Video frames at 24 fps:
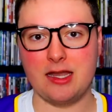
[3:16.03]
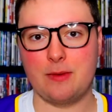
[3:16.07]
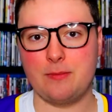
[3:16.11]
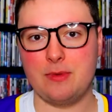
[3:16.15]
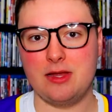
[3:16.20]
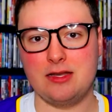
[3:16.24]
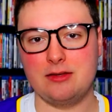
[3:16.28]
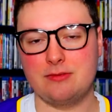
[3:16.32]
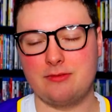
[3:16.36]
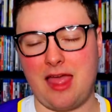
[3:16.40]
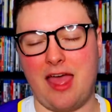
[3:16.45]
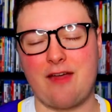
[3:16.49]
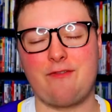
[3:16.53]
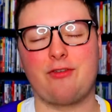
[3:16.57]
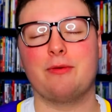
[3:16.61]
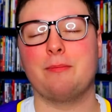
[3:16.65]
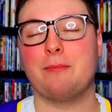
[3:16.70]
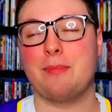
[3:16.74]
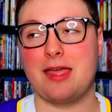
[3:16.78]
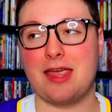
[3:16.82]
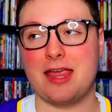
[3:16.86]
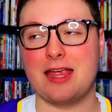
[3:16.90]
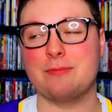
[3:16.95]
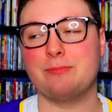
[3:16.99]
I mean, ever
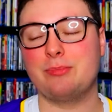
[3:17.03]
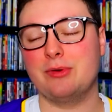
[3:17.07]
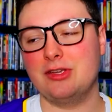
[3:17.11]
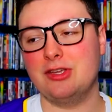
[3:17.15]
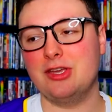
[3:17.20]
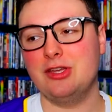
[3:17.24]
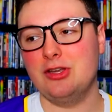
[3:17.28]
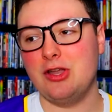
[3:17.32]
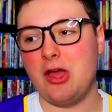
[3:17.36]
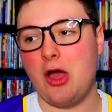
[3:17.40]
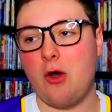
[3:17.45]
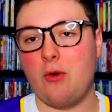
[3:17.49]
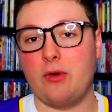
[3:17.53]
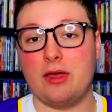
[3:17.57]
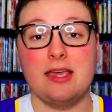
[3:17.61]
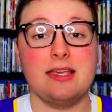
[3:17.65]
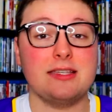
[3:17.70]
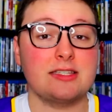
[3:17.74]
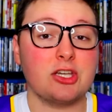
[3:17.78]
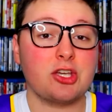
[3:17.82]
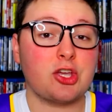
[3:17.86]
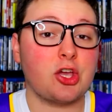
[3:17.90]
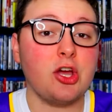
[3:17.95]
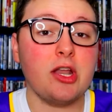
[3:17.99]
made. But, you know,
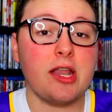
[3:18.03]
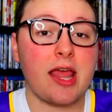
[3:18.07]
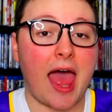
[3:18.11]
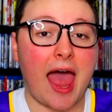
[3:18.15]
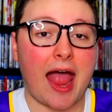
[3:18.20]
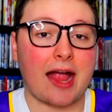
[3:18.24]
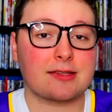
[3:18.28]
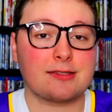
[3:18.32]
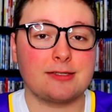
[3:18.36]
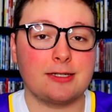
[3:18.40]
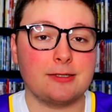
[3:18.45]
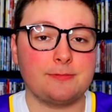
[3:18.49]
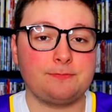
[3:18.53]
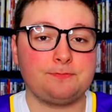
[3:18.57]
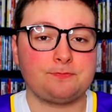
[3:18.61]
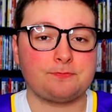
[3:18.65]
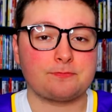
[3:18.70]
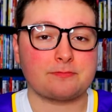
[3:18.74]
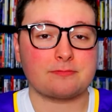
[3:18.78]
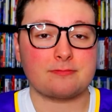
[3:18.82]
he's a good actor.